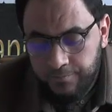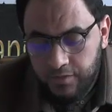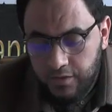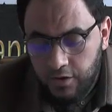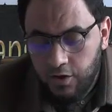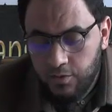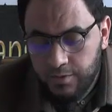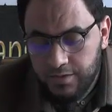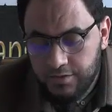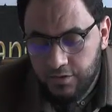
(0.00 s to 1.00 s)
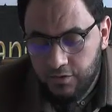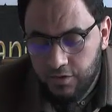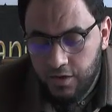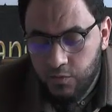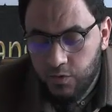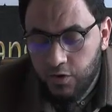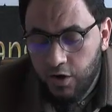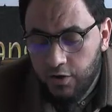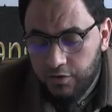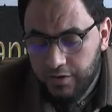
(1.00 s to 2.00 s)
the Almighty Allah will
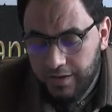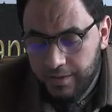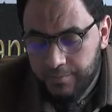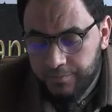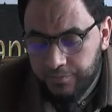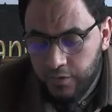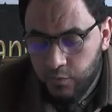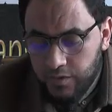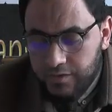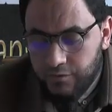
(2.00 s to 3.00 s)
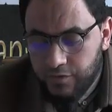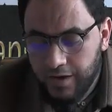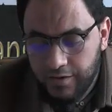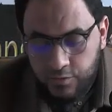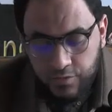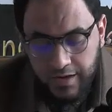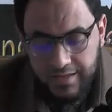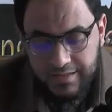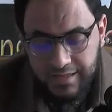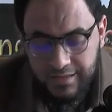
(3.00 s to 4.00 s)
honor him with divine
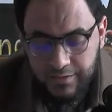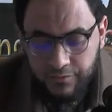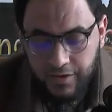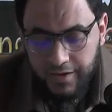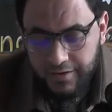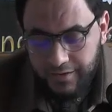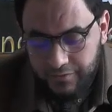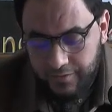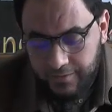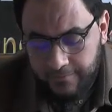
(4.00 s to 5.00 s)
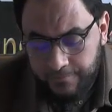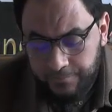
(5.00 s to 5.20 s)
grants and divine giving.